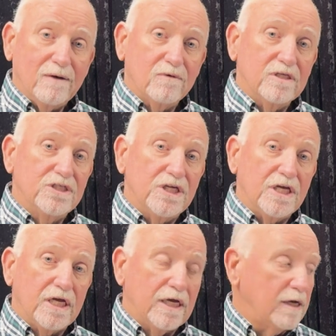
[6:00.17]
with a
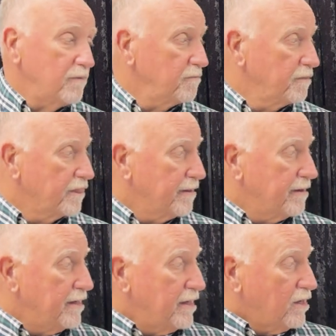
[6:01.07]
G-E.
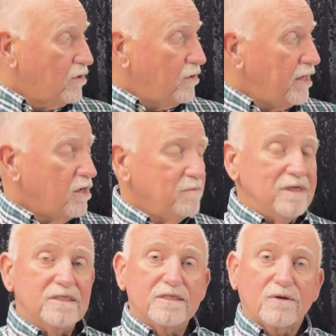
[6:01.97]
Coger
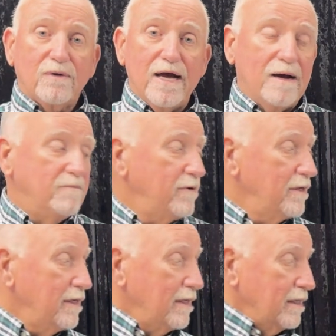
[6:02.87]
means to grab.
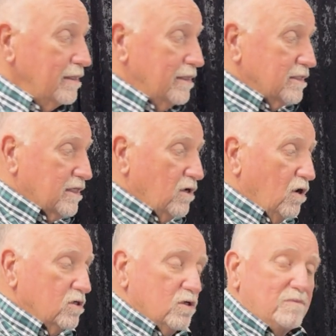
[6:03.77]
This can
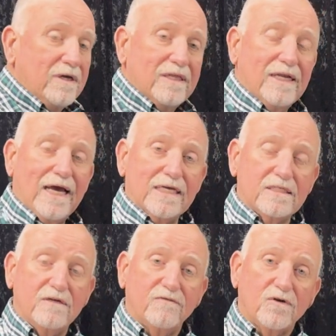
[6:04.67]
also be the
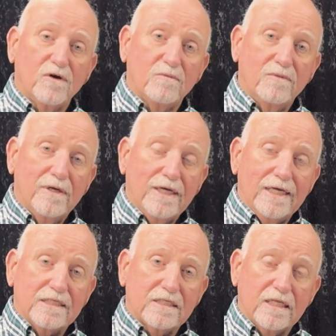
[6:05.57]
nasty verb
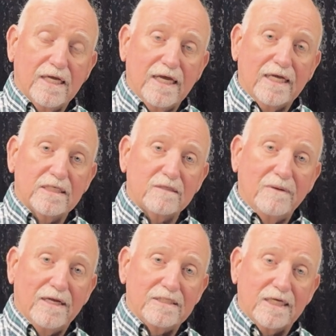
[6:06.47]
in slang in
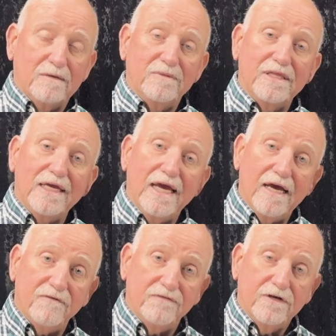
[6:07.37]
Spanish. It can be the
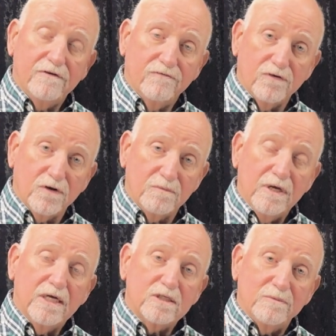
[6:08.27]
F verb.
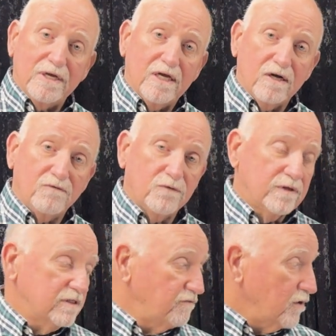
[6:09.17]
So be careful with
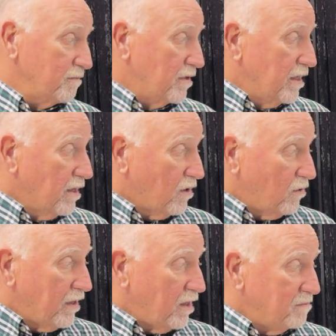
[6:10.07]
this verb.
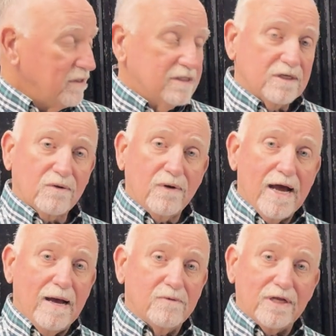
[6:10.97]
Coger means to
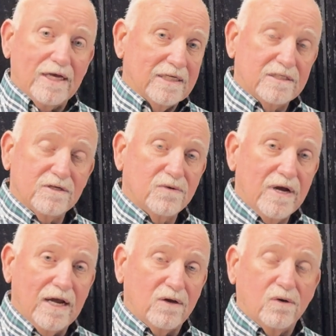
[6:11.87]
grab or to catch the
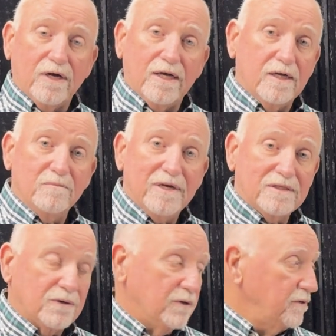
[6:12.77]
train. Coger el
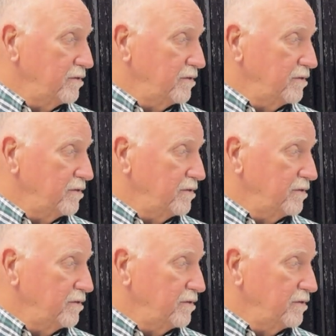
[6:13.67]
metro.